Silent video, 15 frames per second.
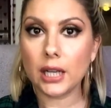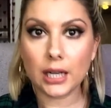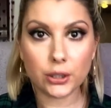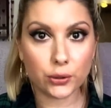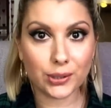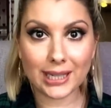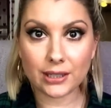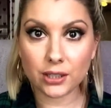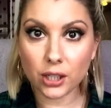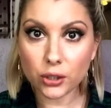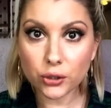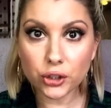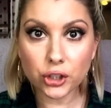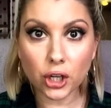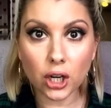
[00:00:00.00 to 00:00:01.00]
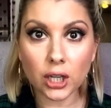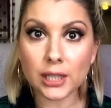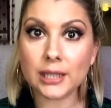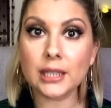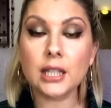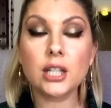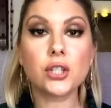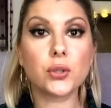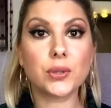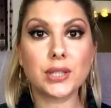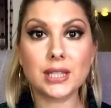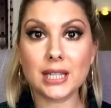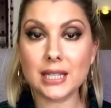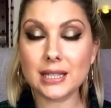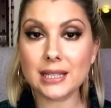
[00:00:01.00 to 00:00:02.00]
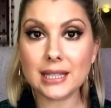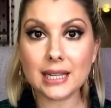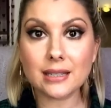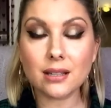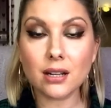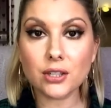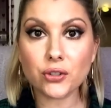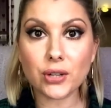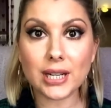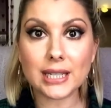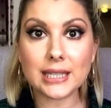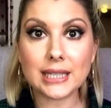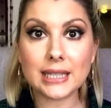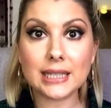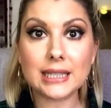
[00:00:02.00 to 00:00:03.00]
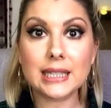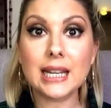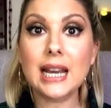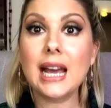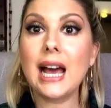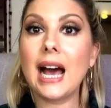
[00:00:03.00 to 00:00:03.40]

you get no shine, your skin stays hydrated